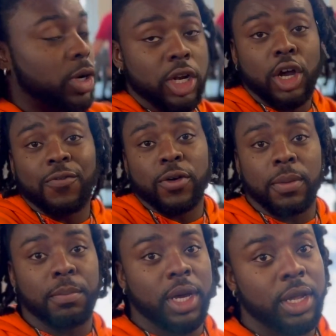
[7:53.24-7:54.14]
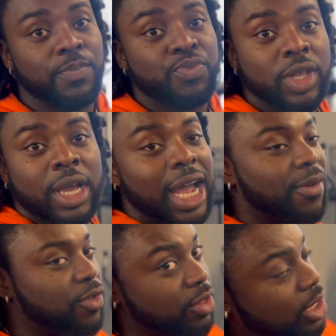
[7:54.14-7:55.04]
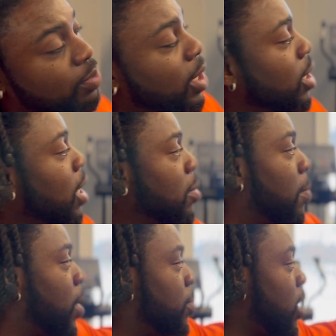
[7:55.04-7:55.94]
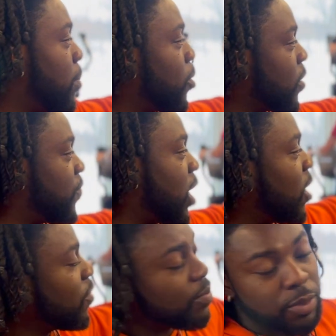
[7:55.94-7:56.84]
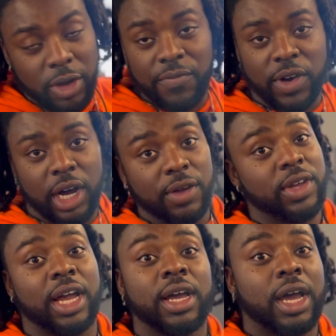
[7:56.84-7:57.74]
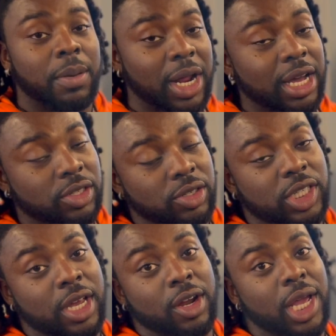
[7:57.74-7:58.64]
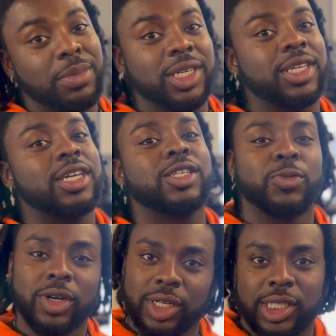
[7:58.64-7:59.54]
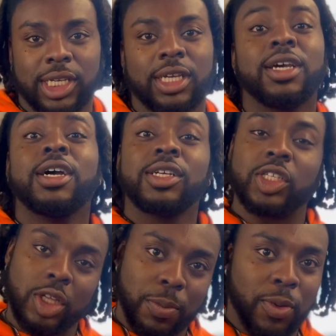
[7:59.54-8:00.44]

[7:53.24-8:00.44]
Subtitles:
gonna go for a minute. After this minute, I'm gonna bump it up 0.5, 0.5. I'm gonna ask her to say her ABCs. We're gonna see to the